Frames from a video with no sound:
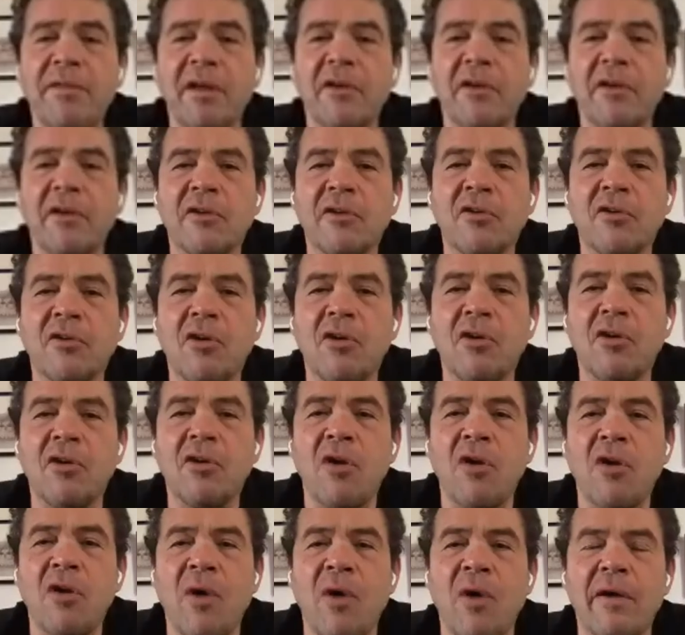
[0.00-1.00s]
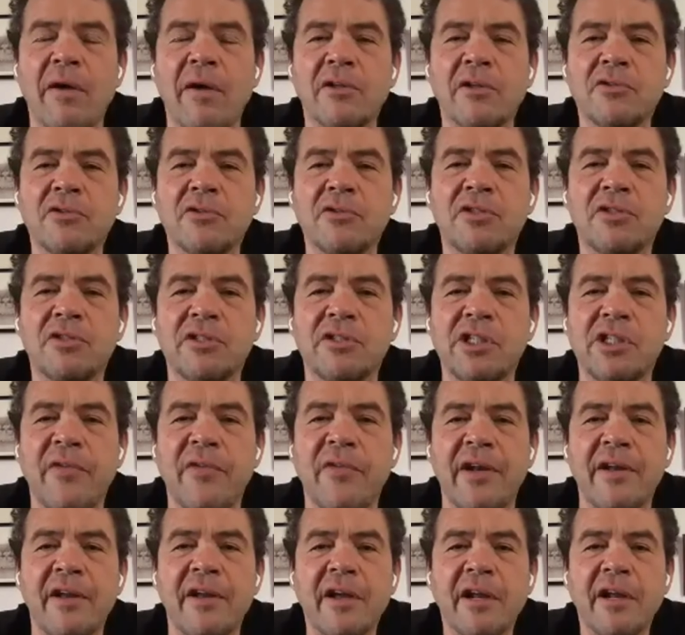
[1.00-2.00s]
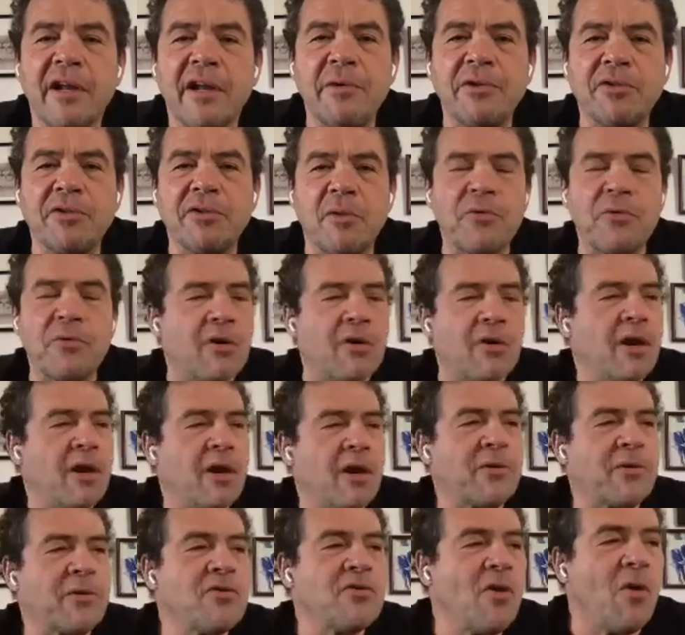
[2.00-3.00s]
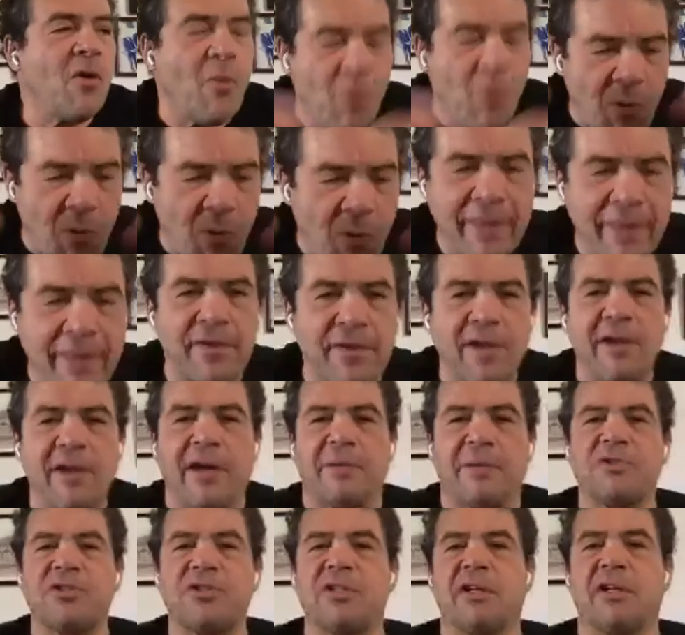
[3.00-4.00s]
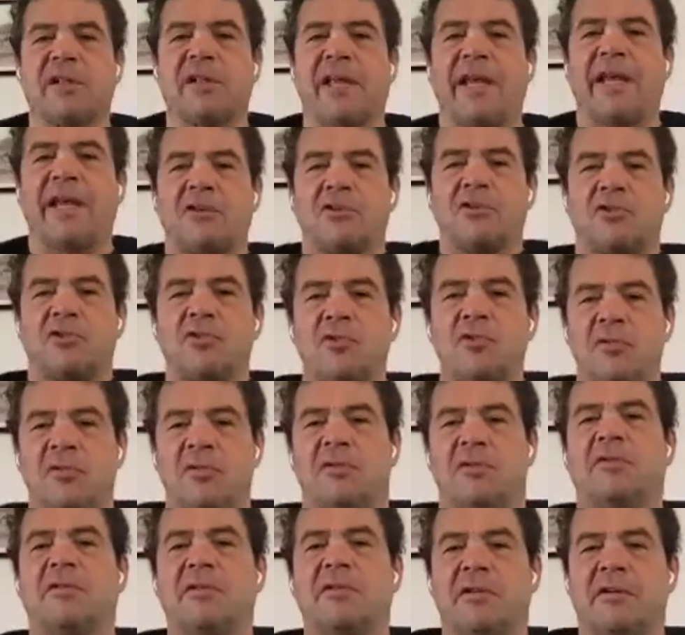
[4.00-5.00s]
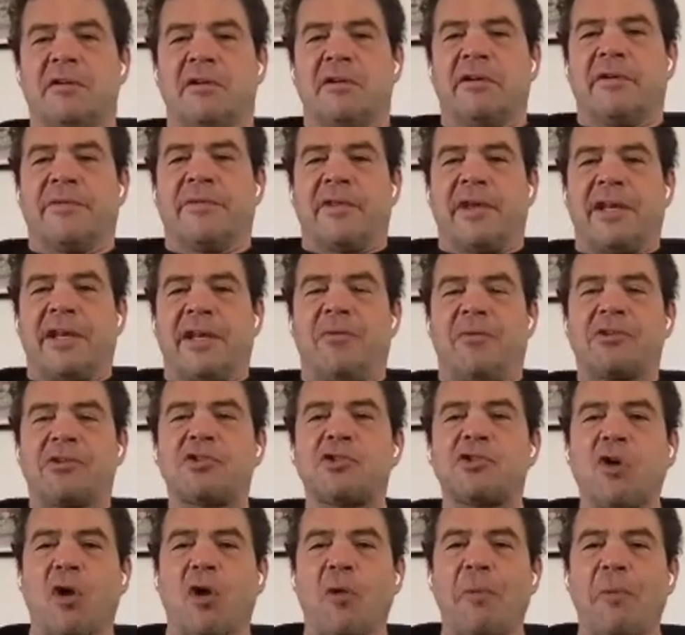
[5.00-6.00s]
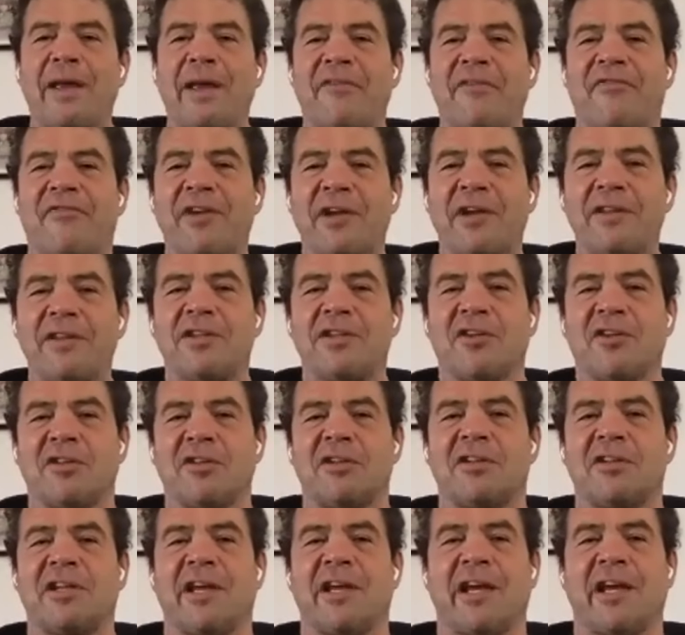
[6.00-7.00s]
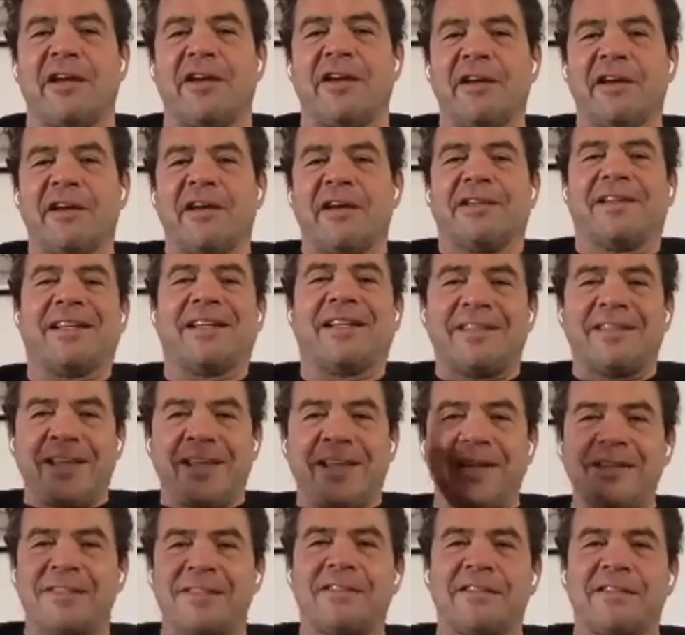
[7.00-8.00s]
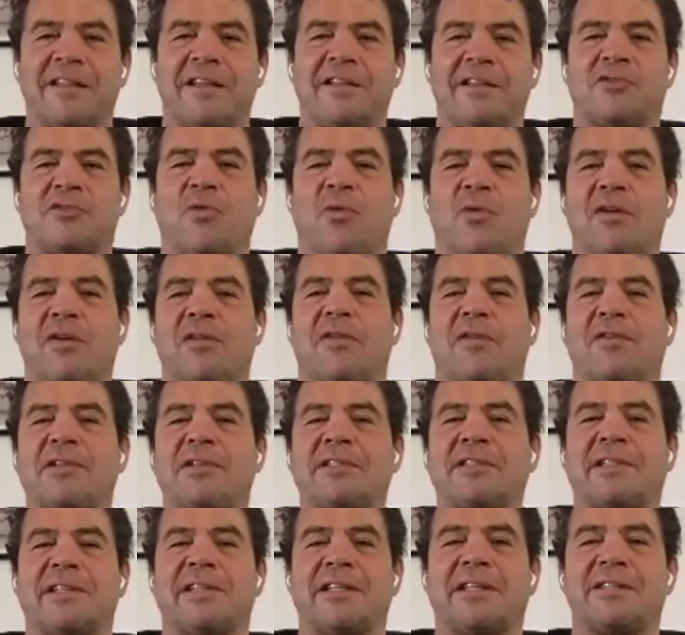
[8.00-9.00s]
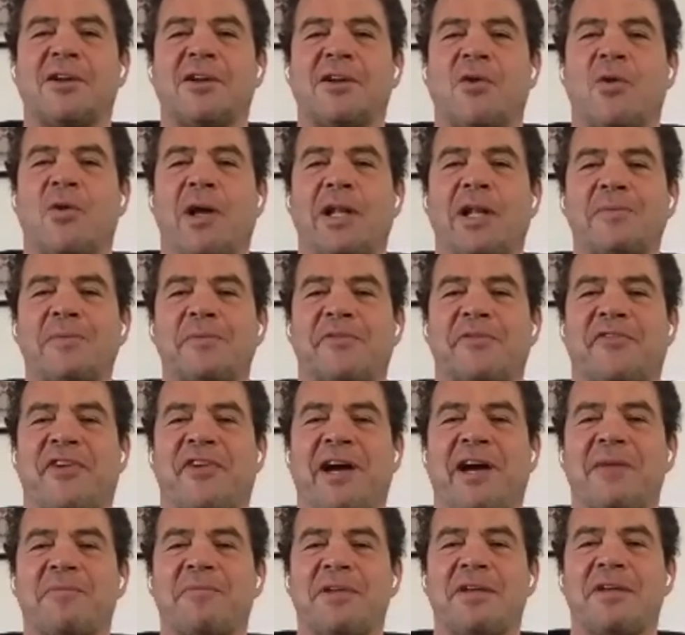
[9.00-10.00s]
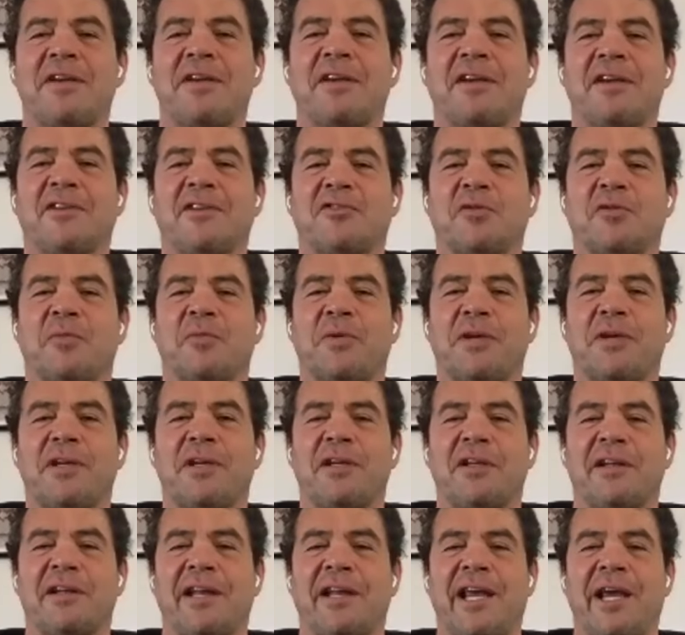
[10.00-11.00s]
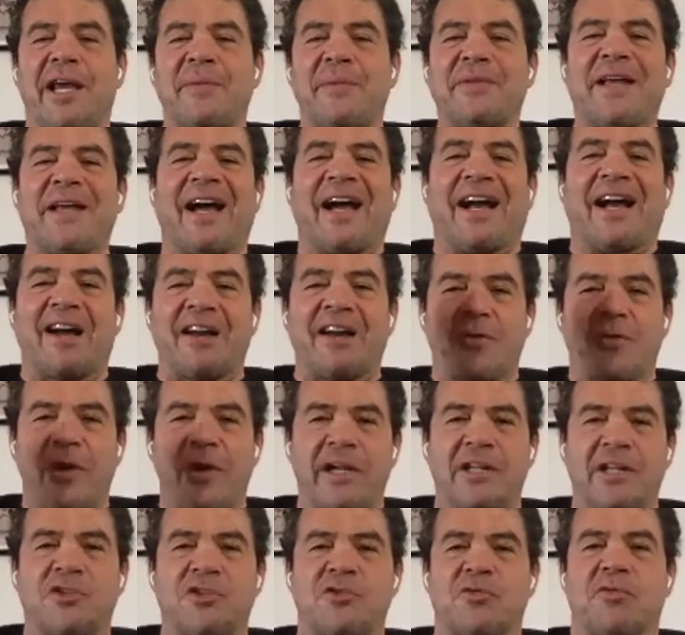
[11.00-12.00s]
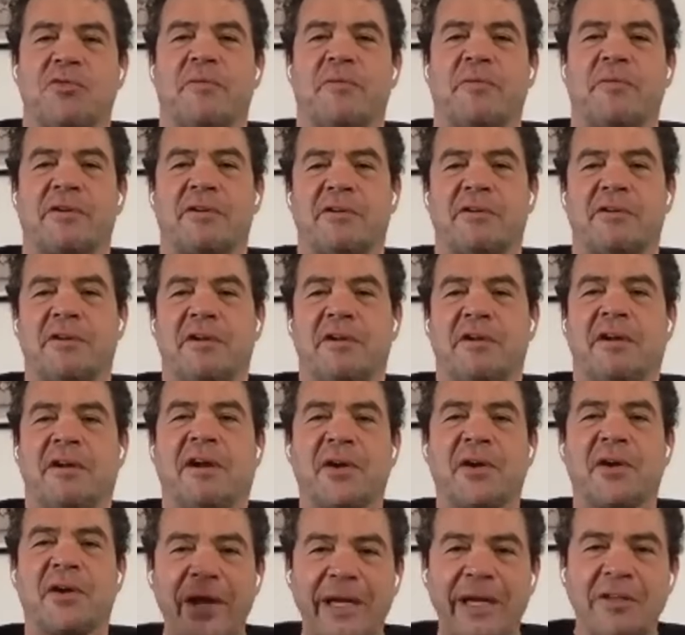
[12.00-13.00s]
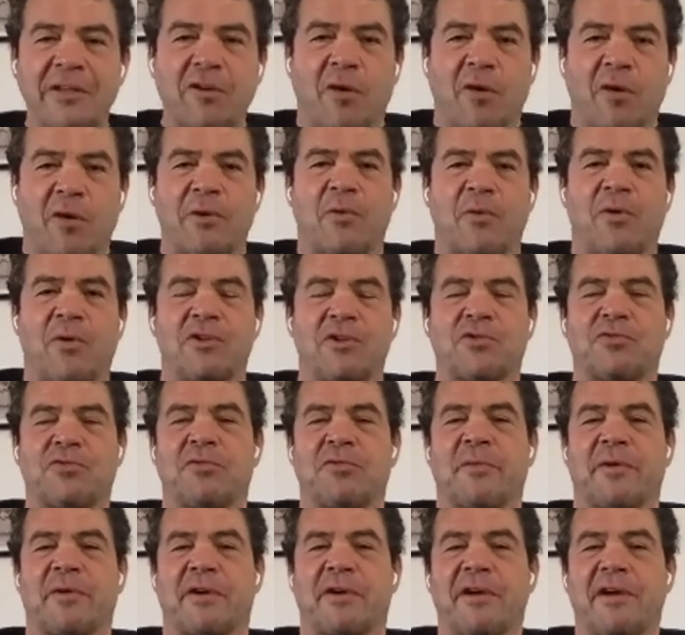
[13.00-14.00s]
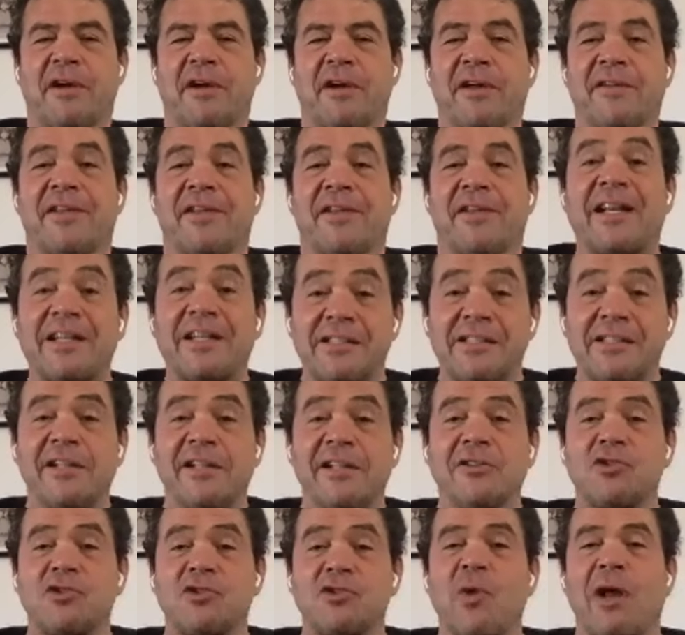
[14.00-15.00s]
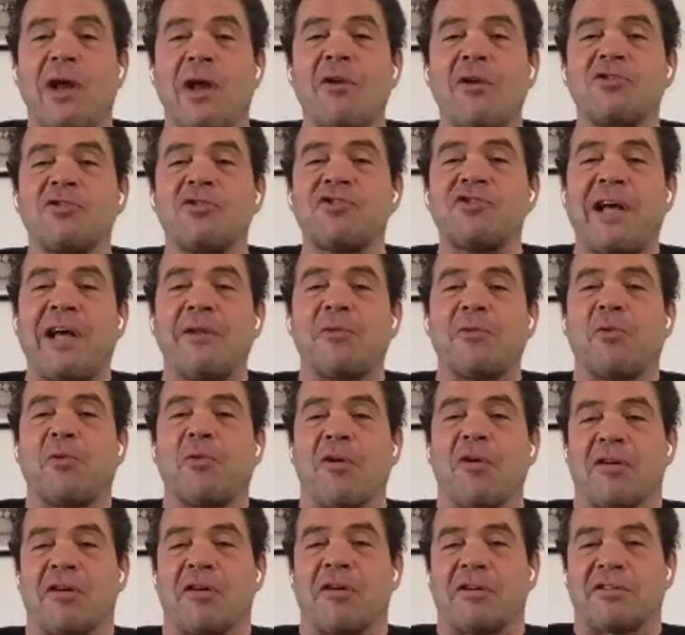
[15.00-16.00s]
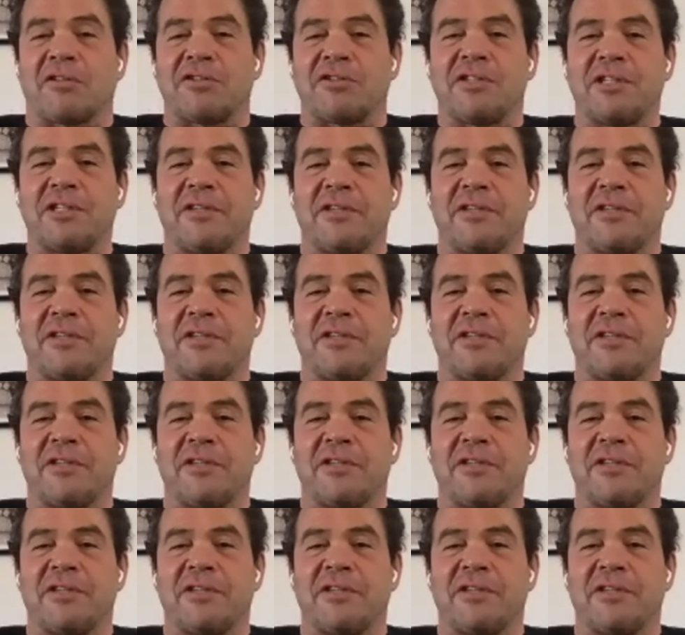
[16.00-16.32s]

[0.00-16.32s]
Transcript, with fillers: what? You know what, Steven? Let me interrupt you. But you know one thing I'm still cannot do, and I was told by a friend the other day that that's is one of the things that doesn't qualify me to be named a great swimmer, great open water swimmer. That I still swallow salt water, Steven.